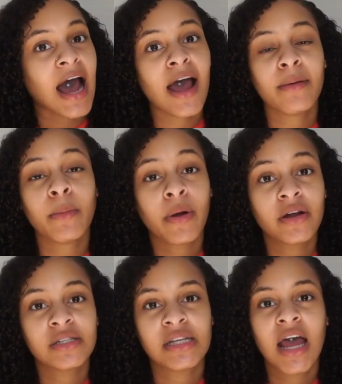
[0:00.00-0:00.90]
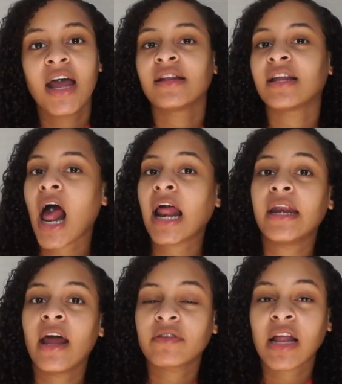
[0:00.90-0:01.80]
I am a person that I
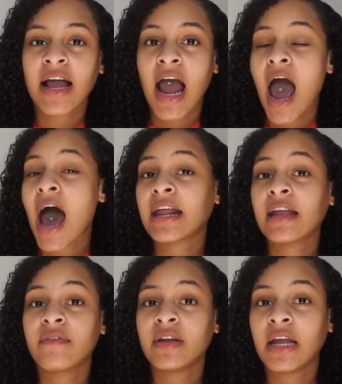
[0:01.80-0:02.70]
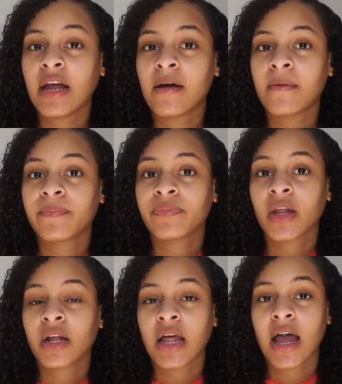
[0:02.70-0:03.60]
never, like, I didn't give a damn
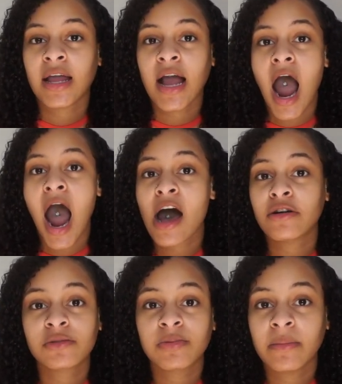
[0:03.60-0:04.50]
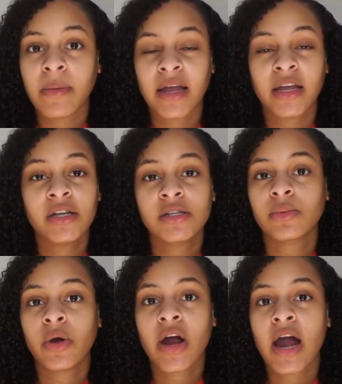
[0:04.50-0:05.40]
like how split my ends
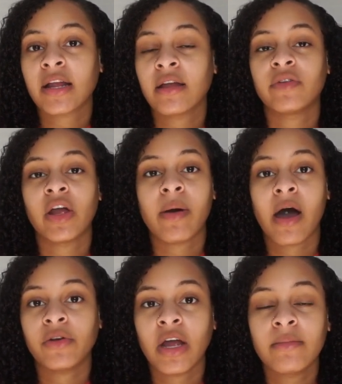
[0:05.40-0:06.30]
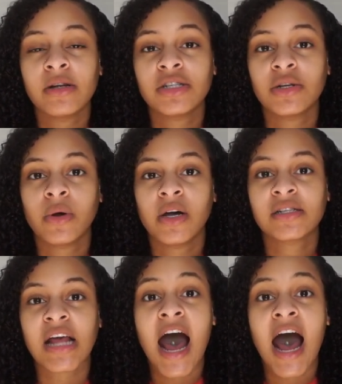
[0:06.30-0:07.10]
were. I didn't give a damn how damaged it was.